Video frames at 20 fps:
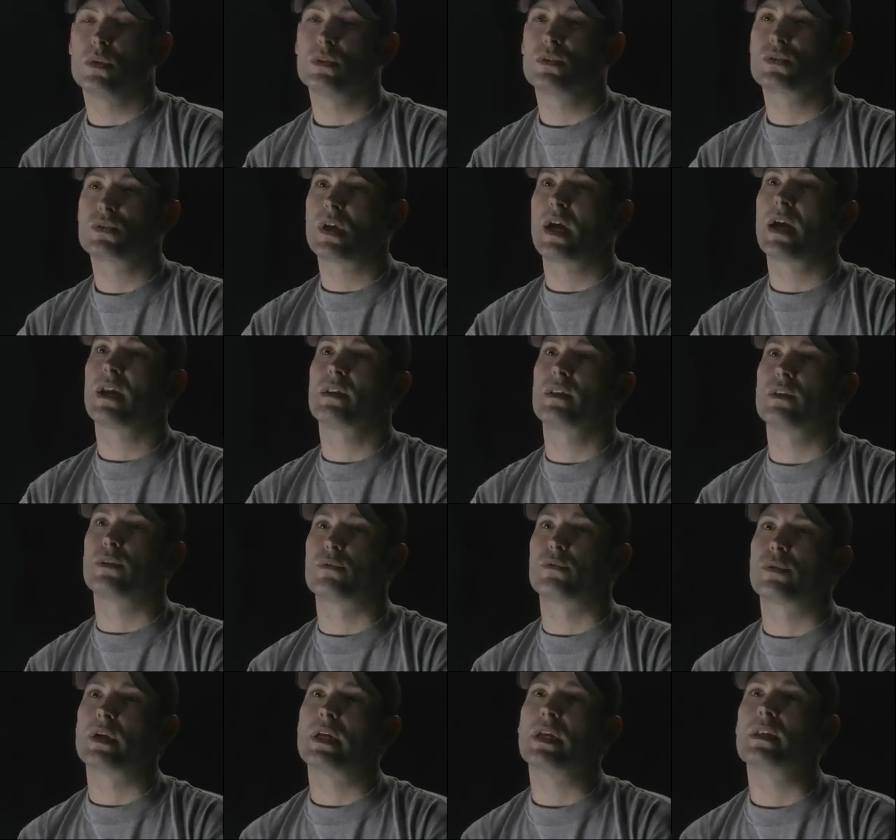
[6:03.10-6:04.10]
one side of the
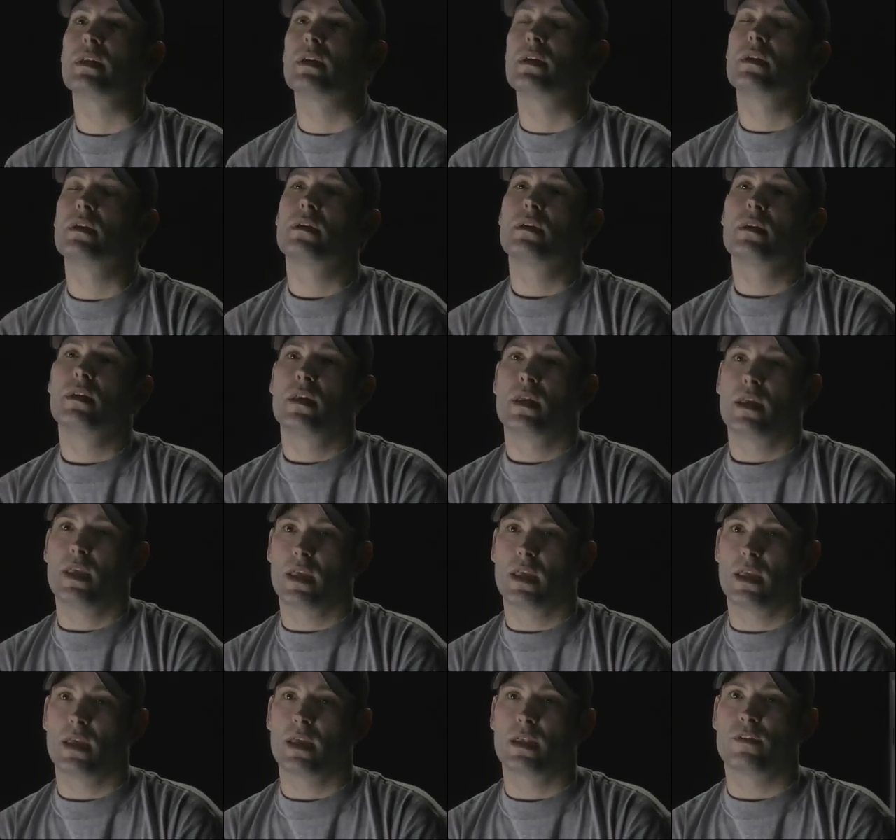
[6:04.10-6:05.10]
arena,
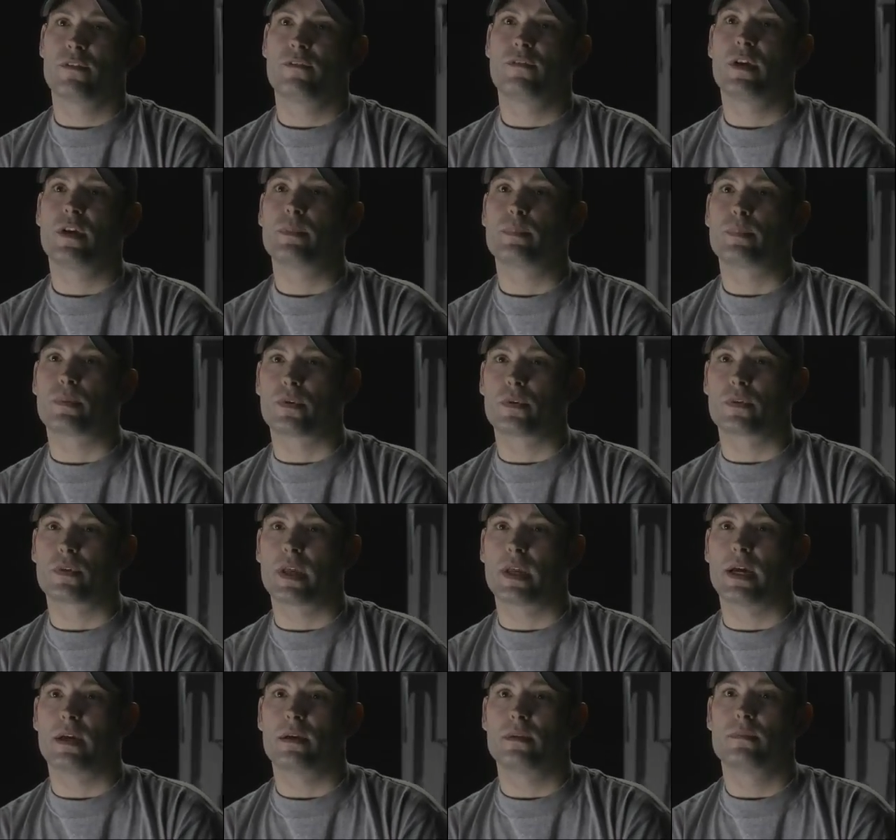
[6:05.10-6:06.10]
and a fight broke
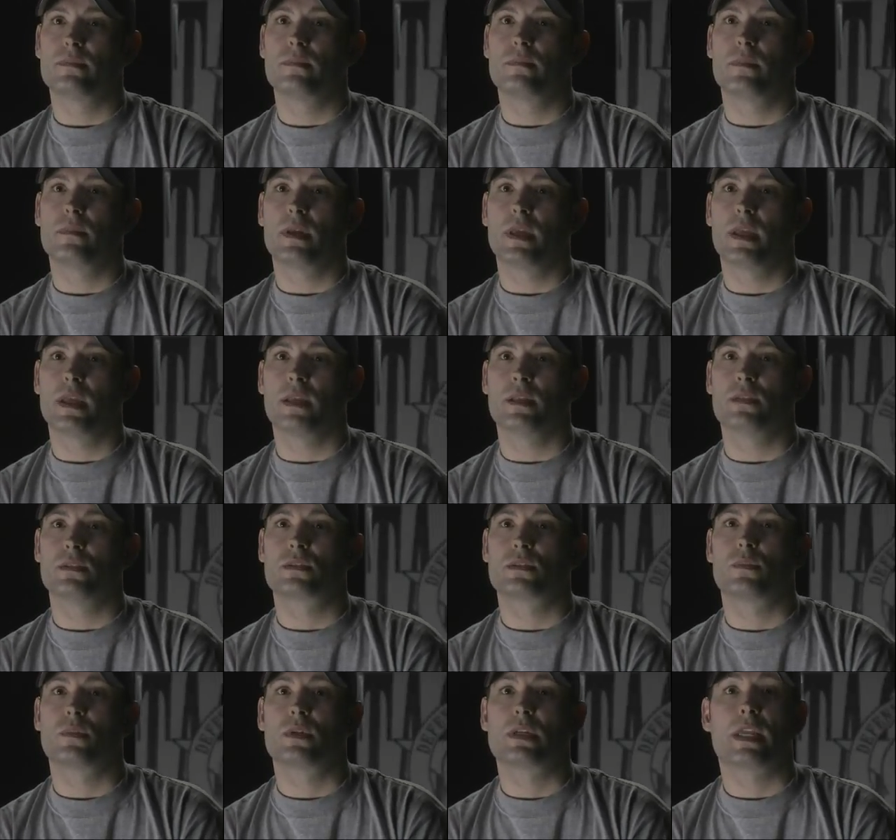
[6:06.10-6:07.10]
out, and
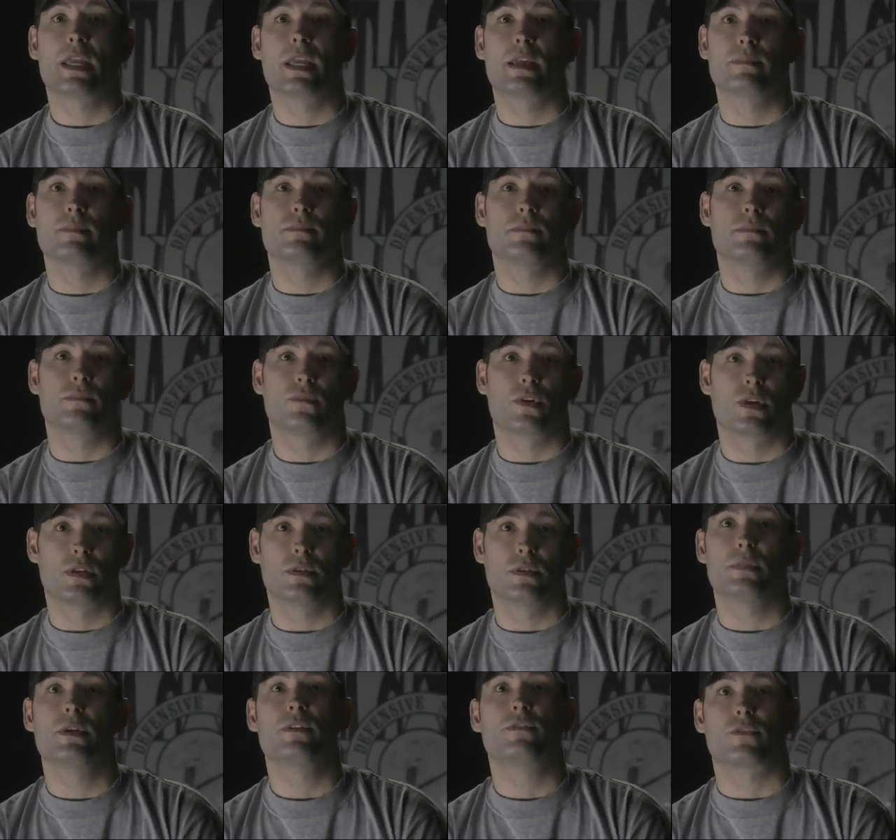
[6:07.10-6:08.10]
someone came
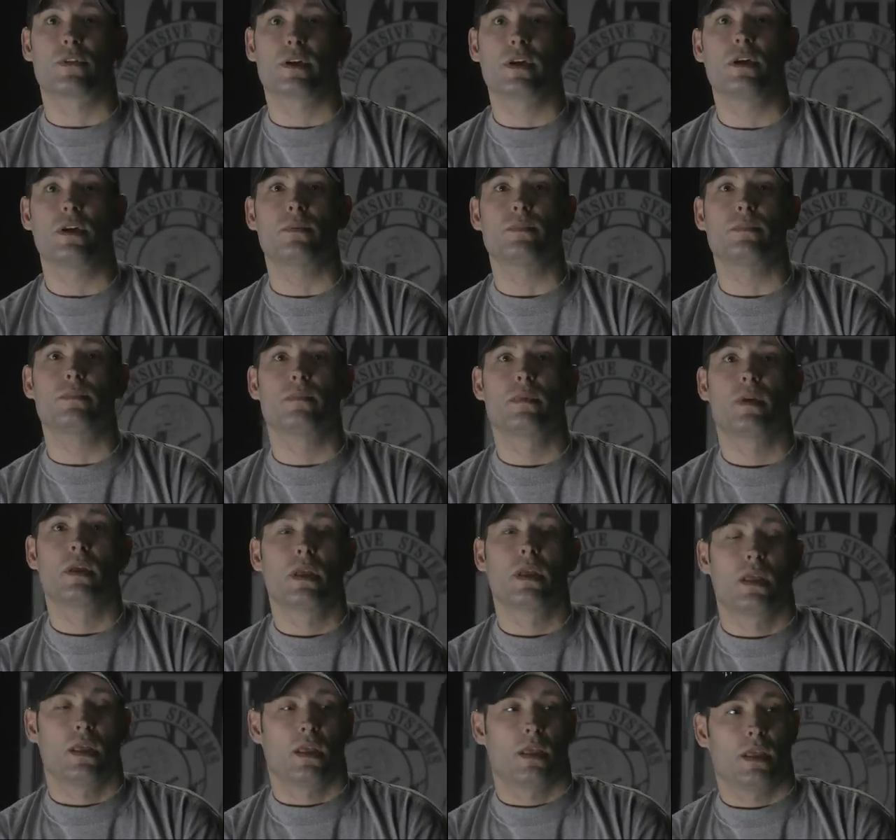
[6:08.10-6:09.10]
running to me for help.
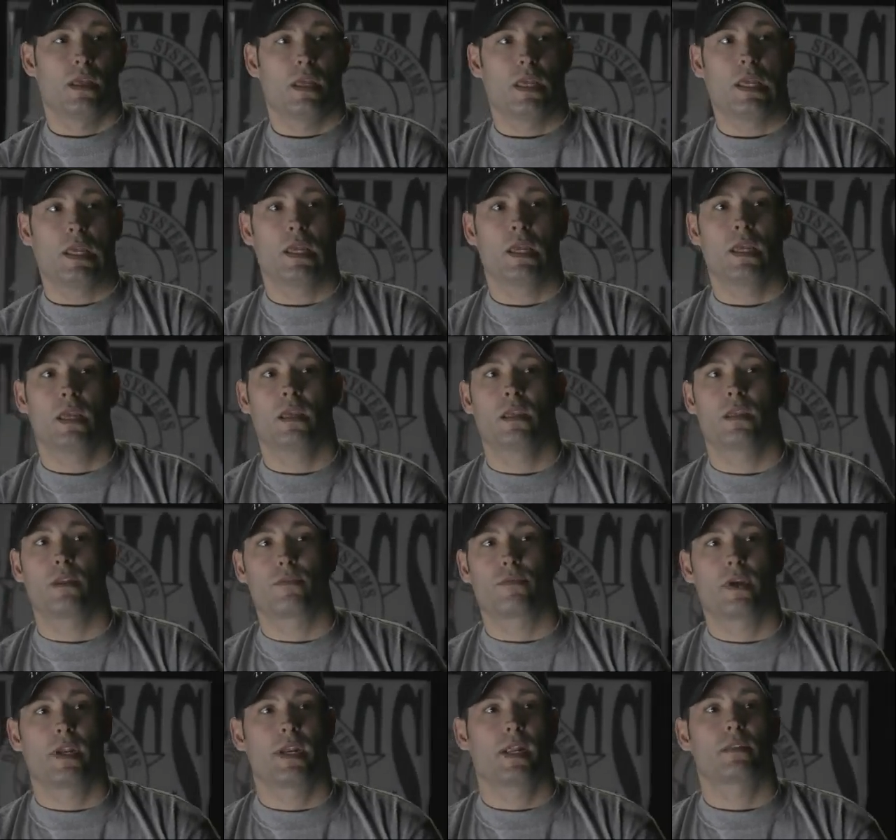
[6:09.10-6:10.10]
and I
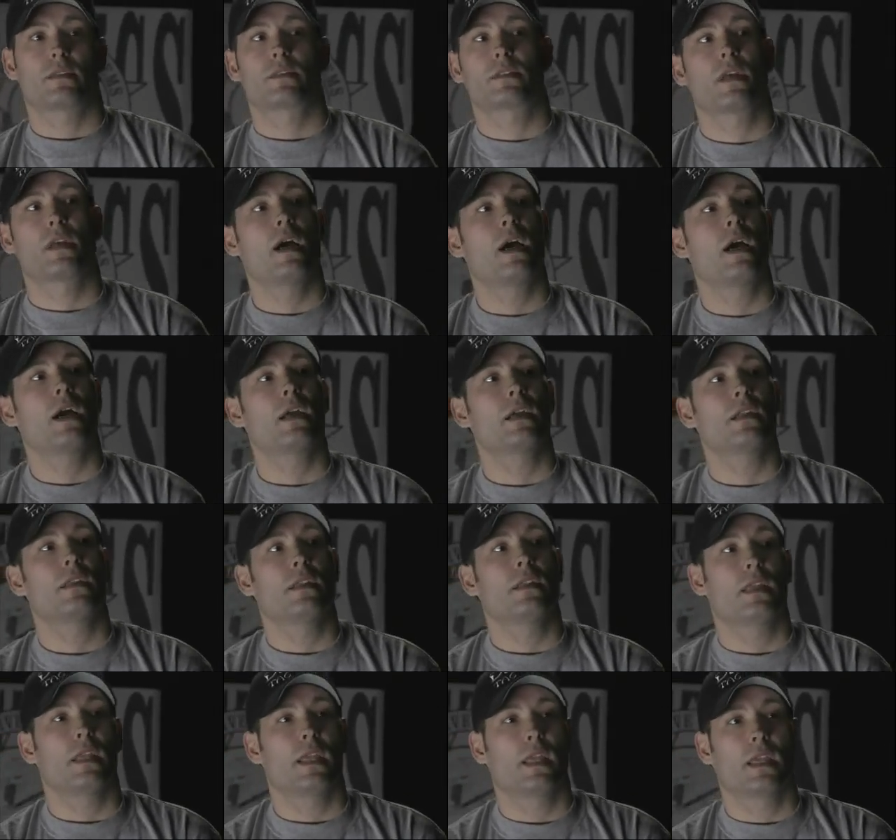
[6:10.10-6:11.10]
ran
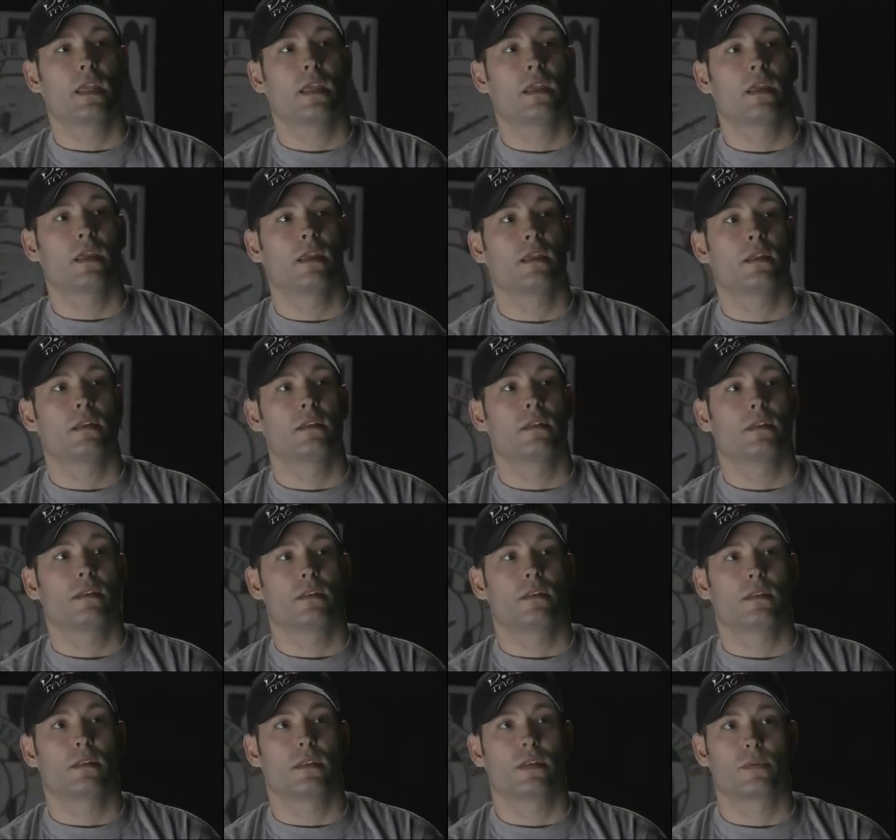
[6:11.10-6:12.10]
outside, and
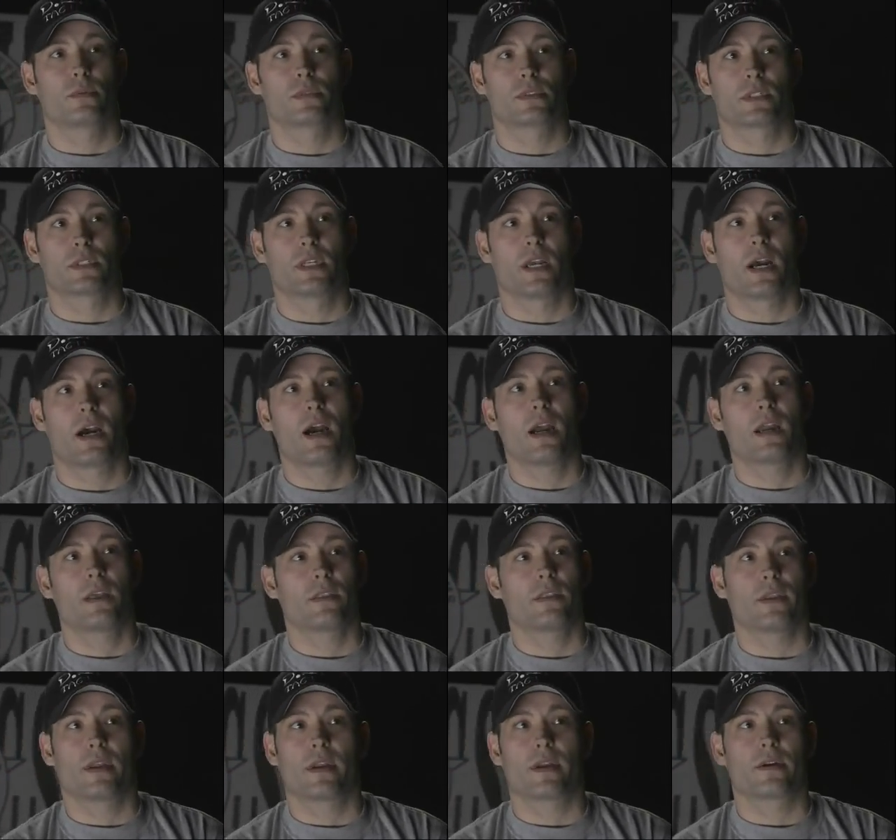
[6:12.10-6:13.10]
there was a
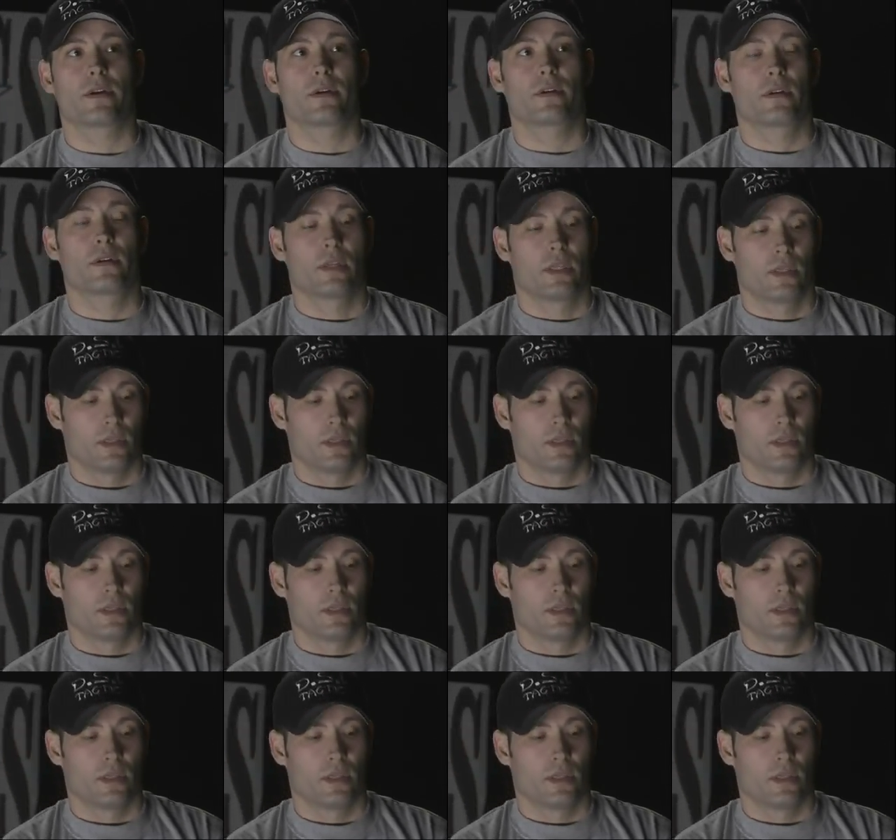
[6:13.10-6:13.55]
guy there